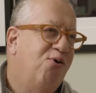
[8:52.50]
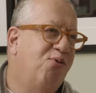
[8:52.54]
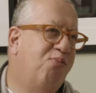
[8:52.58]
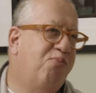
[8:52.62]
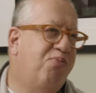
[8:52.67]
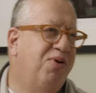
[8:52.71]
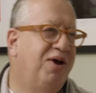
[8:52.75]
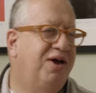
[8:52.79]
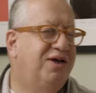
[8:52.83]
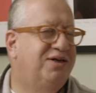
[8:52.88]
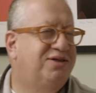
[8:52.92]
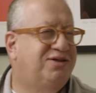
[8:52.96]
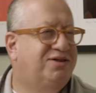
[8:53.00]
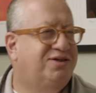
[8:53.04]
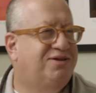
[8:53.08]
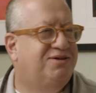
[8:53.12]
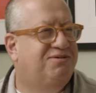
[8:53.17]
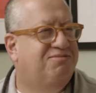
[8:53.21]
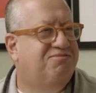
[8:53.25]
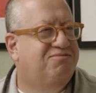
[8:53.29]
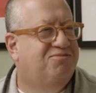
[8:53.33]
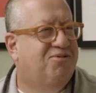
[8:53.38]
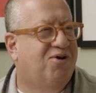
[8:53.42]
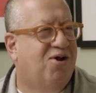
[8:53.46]
little bits
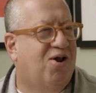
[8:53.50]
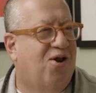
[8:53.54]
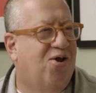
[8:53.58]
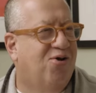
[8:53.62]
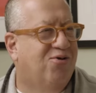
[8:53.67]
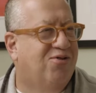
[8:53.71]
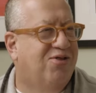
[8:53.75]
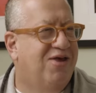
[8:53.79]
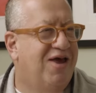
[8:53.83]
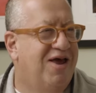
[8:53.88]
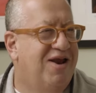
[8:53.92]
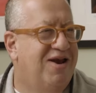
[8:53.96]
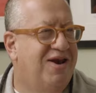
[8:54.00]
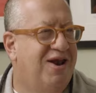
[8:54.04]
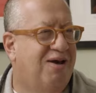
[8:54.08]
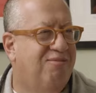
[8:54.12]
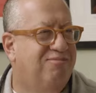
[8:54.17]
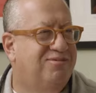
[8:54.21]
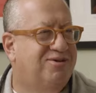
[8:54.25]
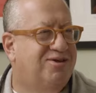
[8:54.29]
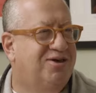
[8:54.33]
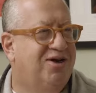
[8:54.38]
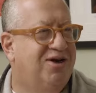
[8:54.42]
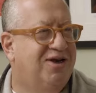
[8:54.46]
clunk the end up,
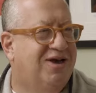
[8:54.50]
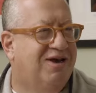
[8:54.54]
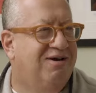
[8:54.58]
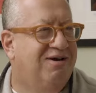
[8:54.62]
so it